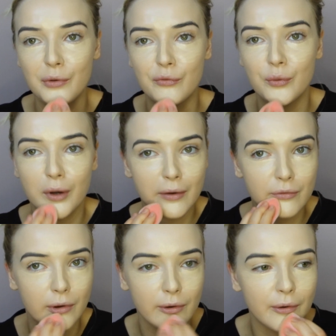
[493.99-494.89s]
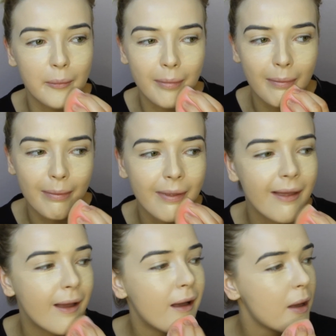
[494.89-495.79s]
Very full coverage.
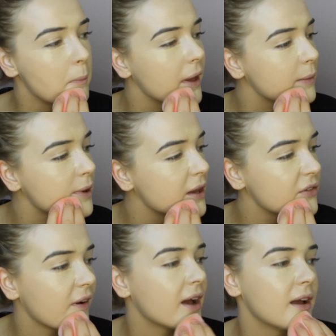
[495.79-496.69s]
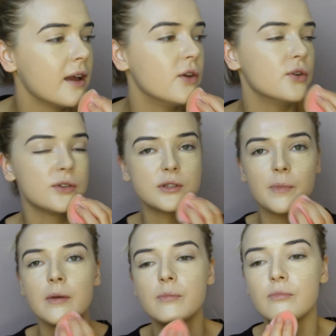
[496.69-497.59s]
Maybe if I
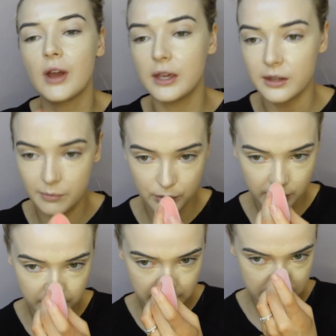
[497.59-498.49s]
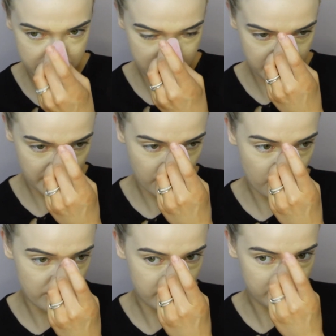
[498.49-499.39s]
used my regular beauty
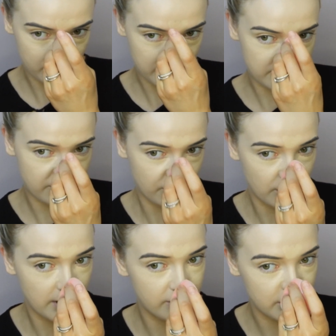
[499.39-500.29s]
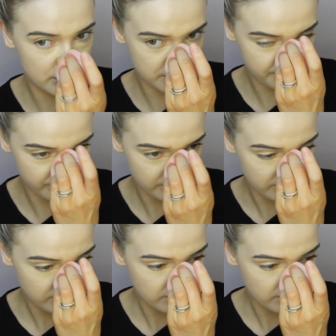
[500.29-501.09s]
blender, it wouldn't look as full coverage.